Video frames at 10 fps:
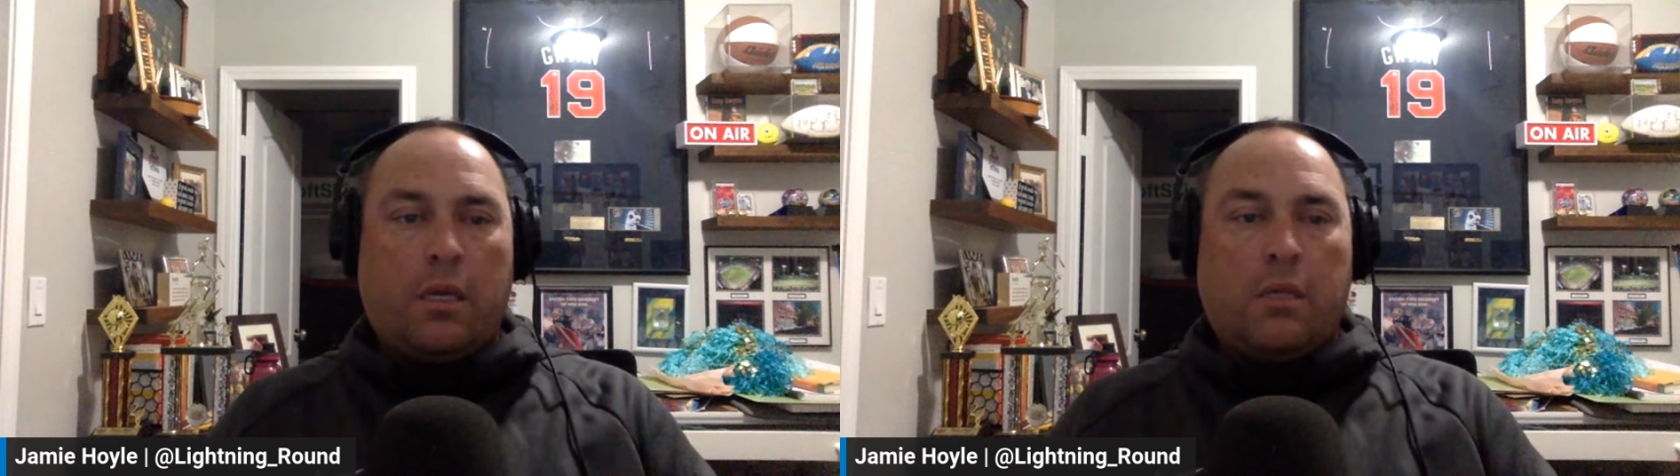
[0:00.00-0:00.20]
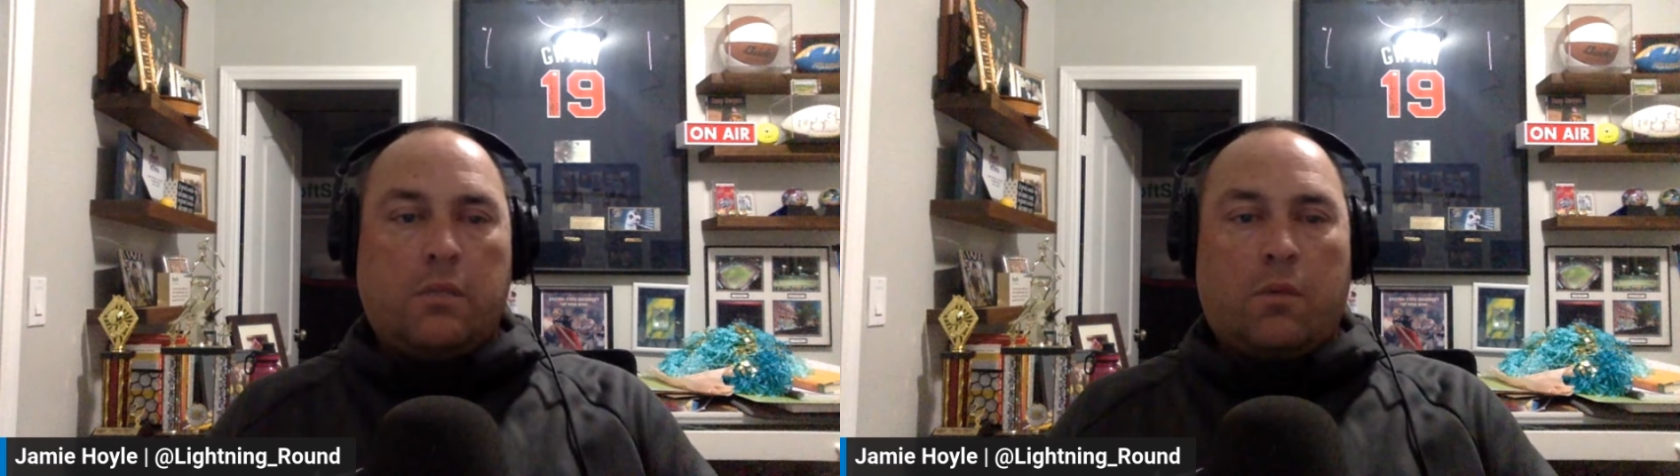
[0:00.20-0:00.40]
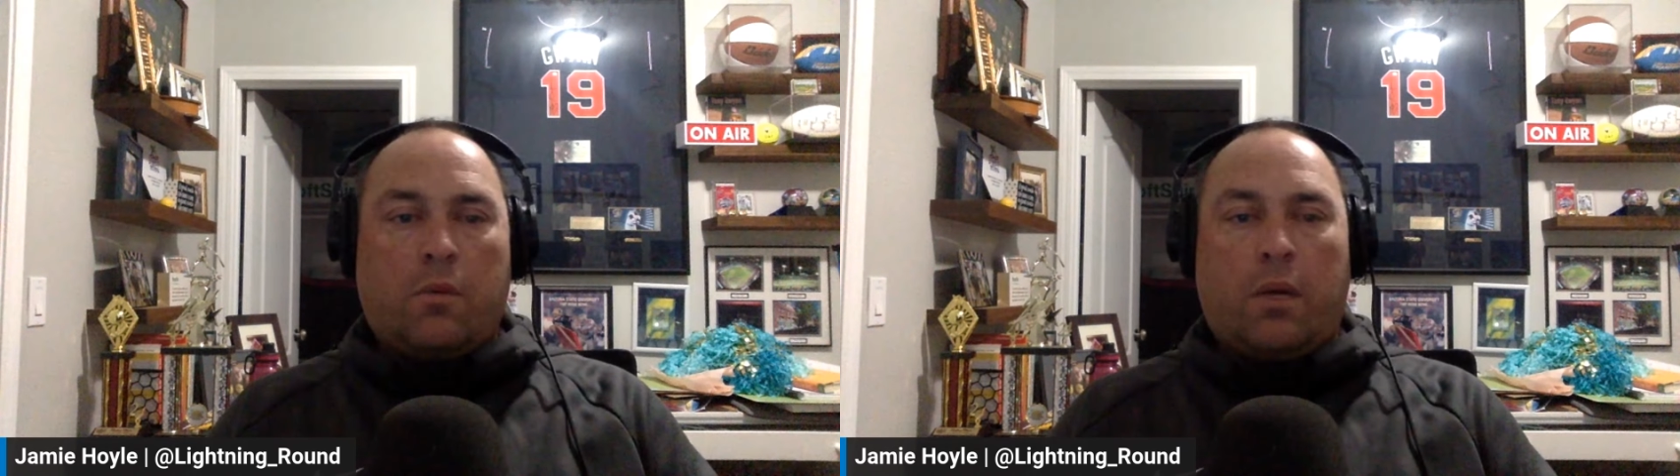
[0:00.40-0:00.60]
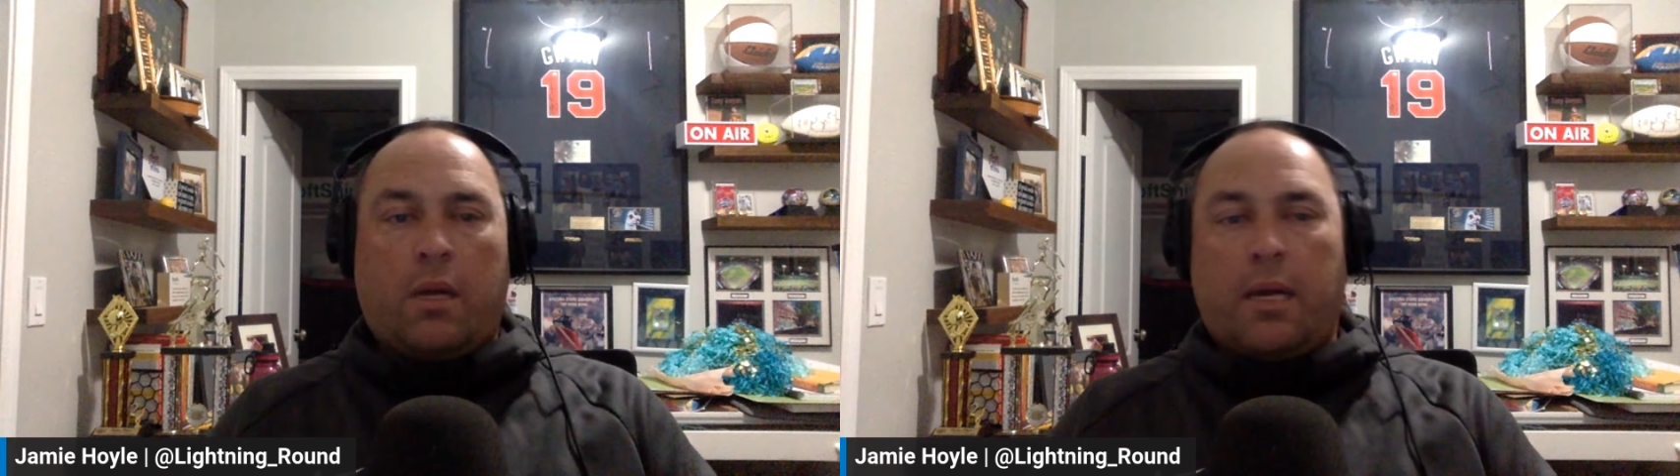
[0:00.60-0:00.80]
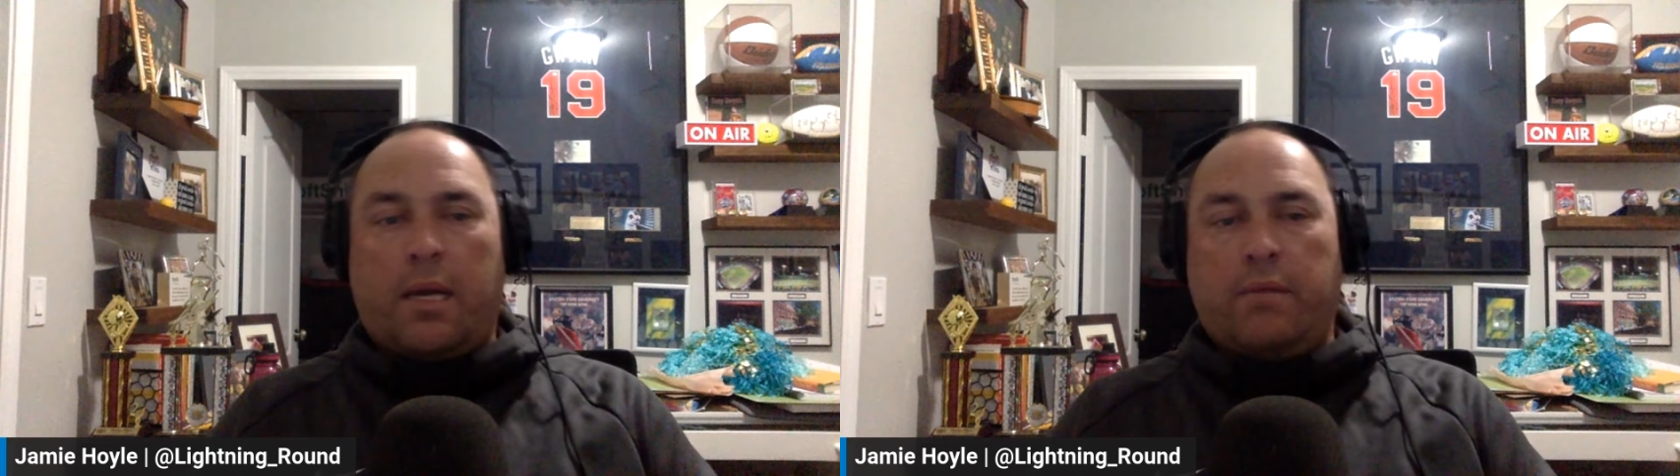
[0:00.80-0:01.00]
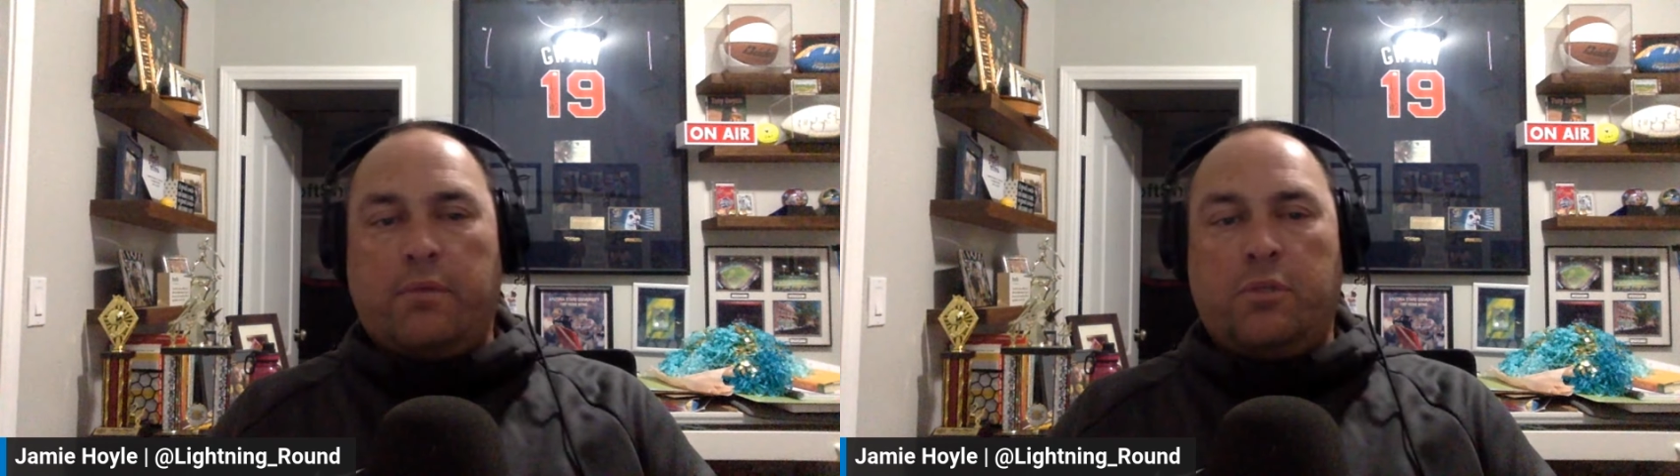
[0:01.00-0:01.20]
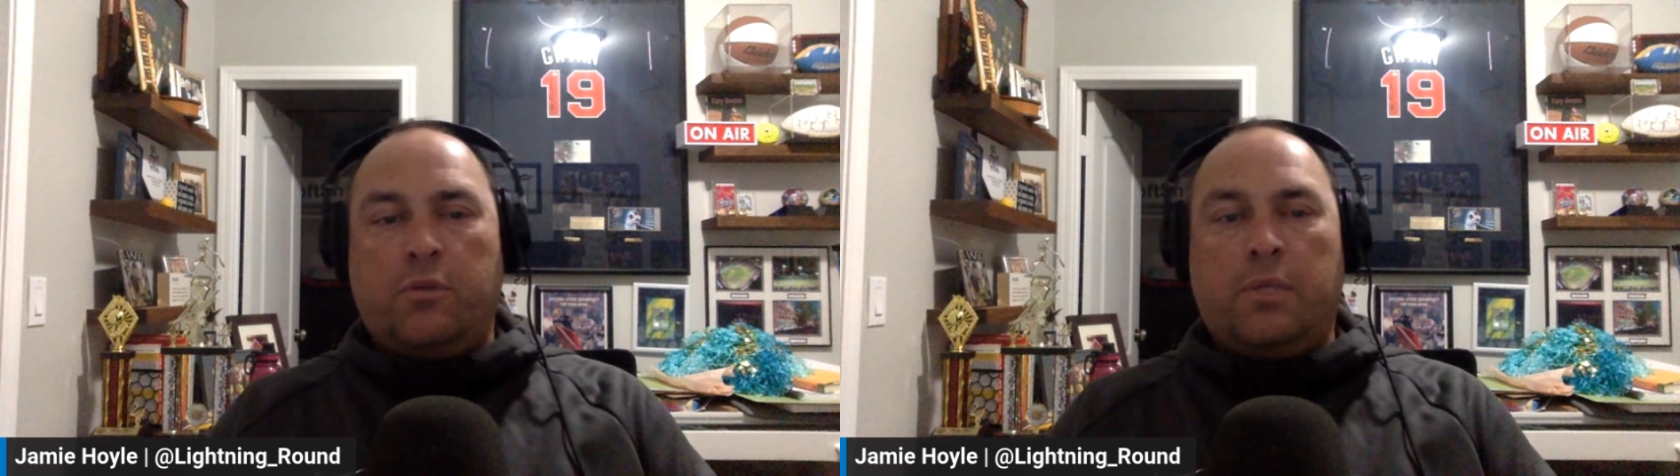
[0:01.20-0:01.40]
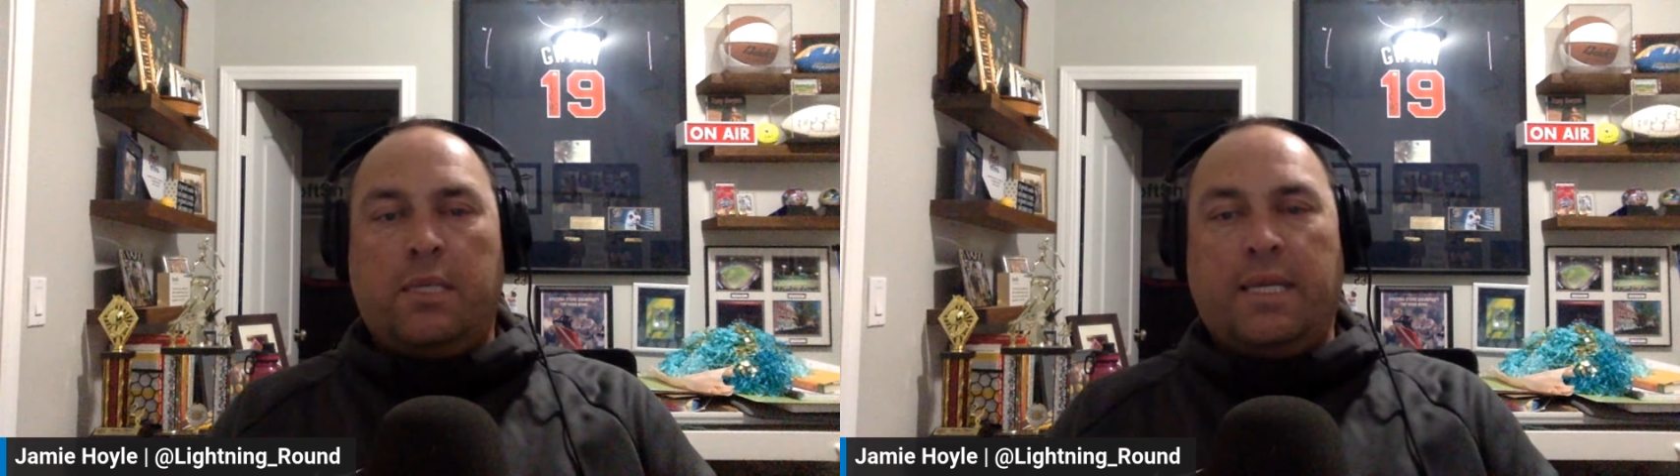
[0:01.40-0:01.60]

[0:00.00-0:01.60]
So I wanted to kind of do an